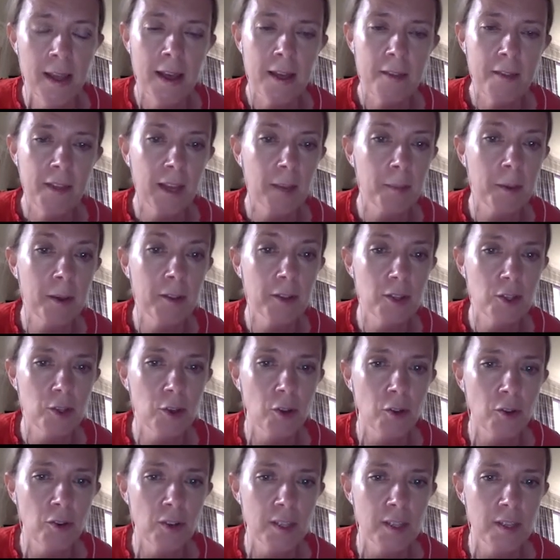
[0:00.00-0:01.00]
Think about the
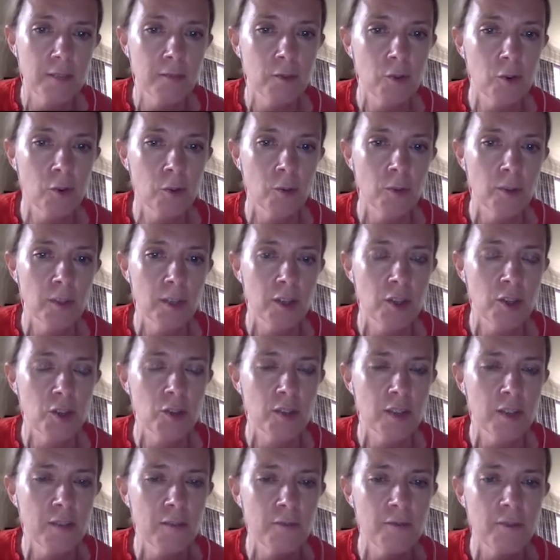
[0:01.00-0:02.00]
tolerance of normal
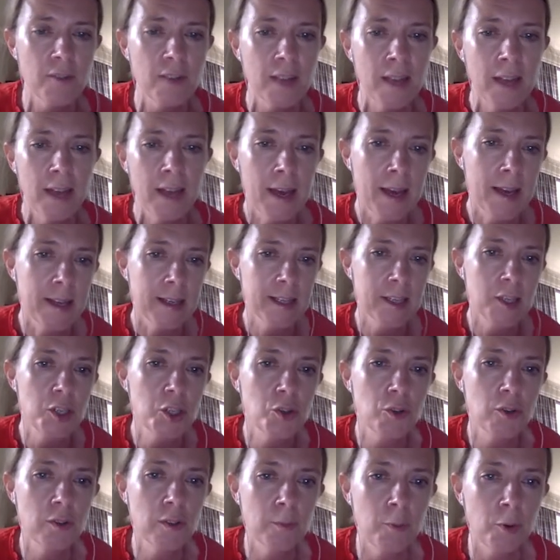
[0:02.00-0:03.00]
tissues. Every
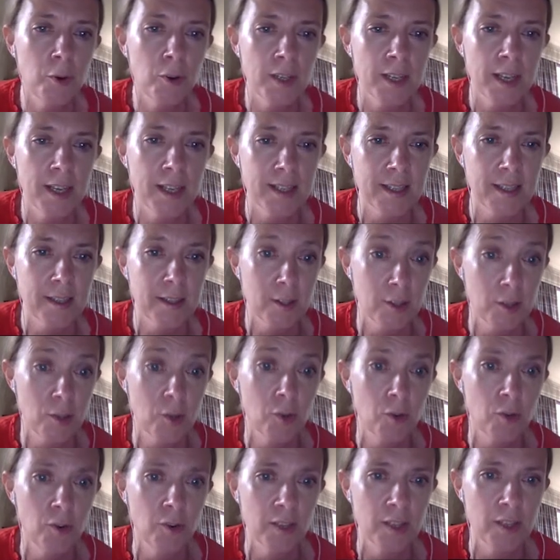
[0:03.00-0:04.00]
tissue in the body has a
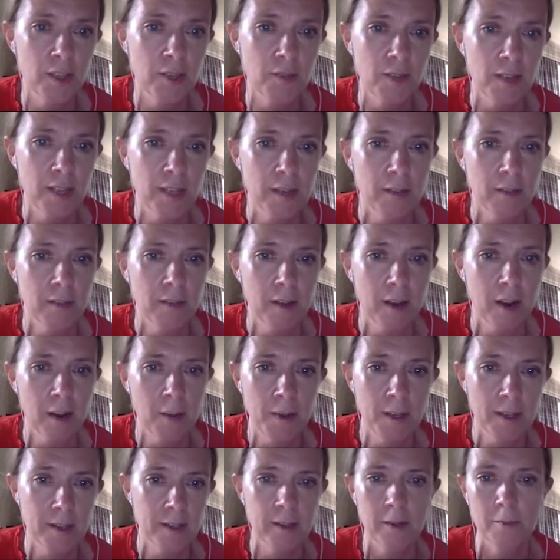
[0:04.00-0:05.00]
tolerance to
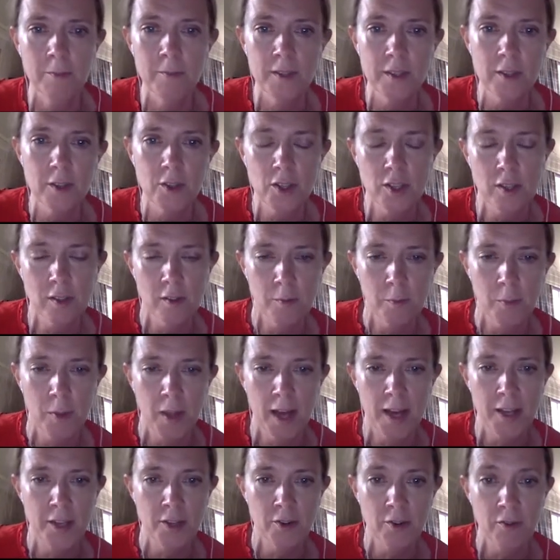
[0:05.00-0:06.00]
radiotherapy. Some, such as the
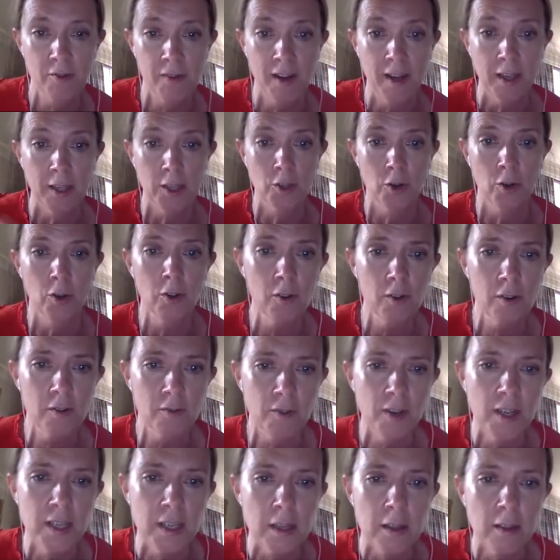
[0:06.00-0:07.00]
bladder, are very tolerant
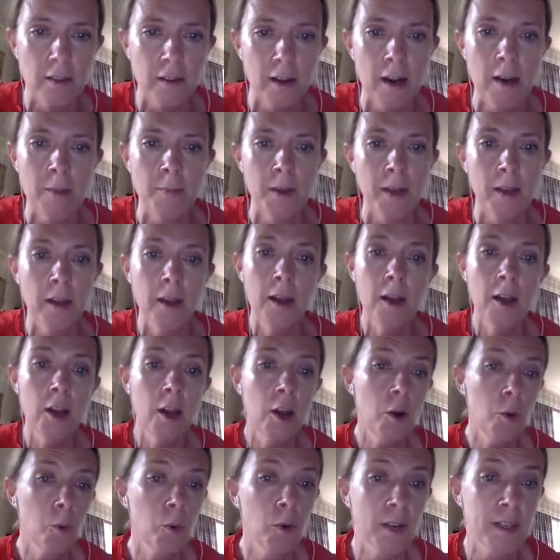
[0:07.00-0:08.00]
of radiotherapy,
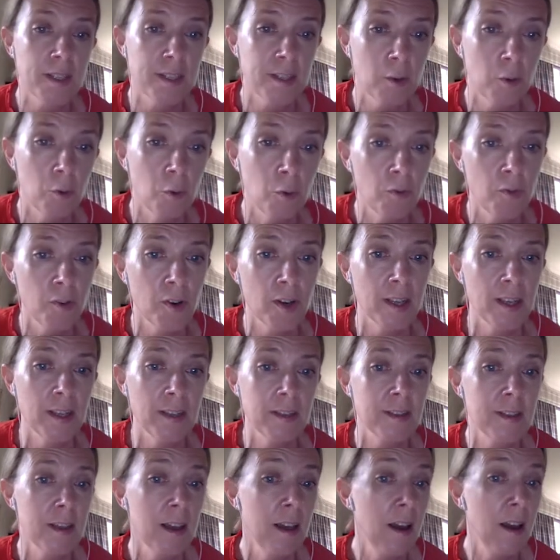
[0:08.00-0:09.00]
whereas the
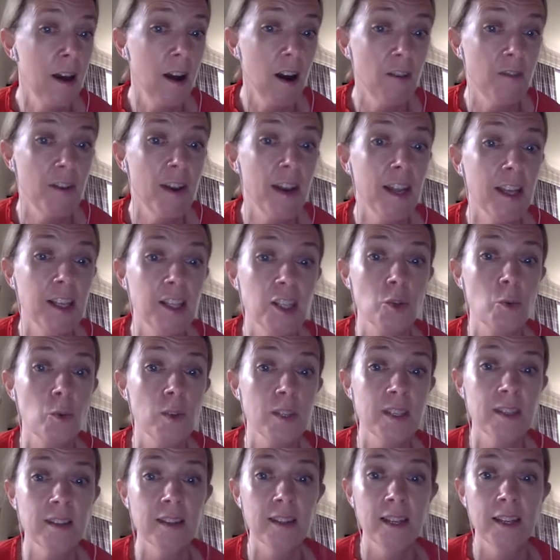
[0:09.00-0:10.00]
ovaries are very
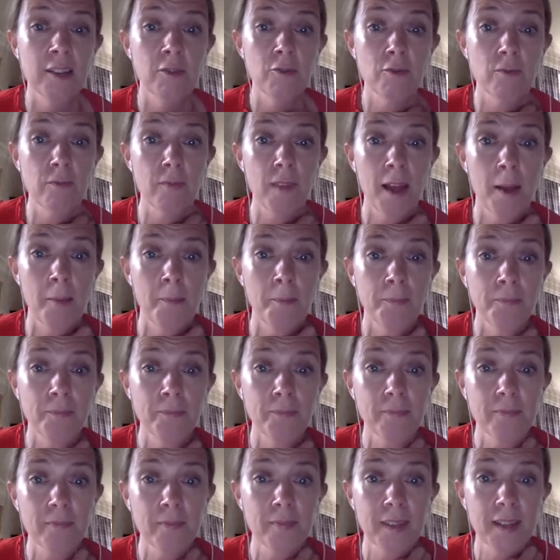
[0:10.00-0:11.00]
exquisitely um,
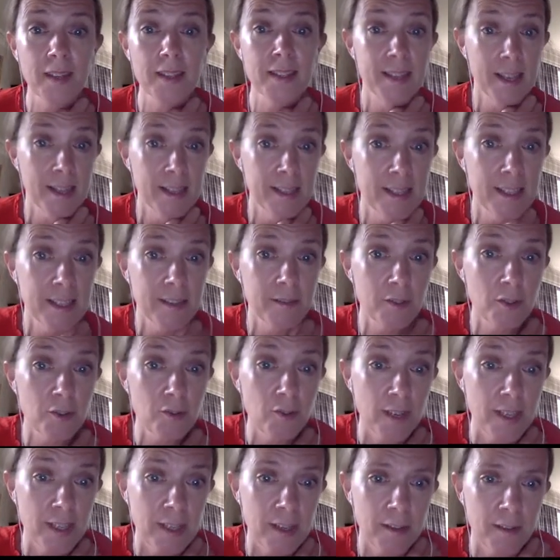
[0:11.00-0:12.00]
sensitive to
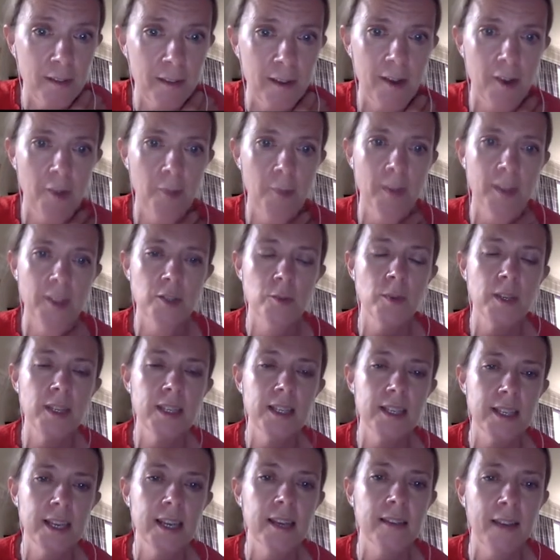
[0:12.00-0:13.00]
radiotherapy. So we need
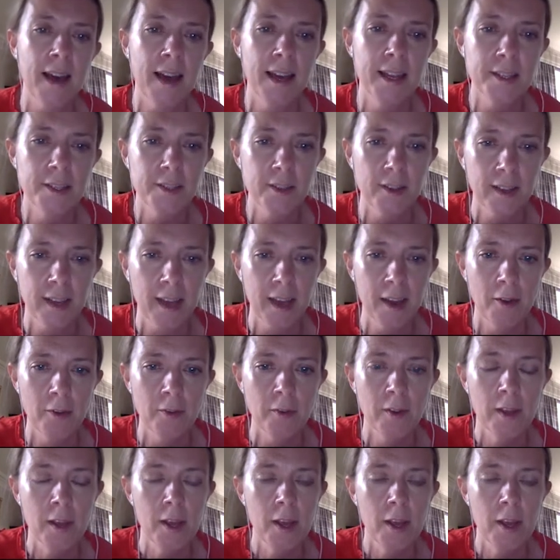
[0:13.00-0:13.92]
to take that into account.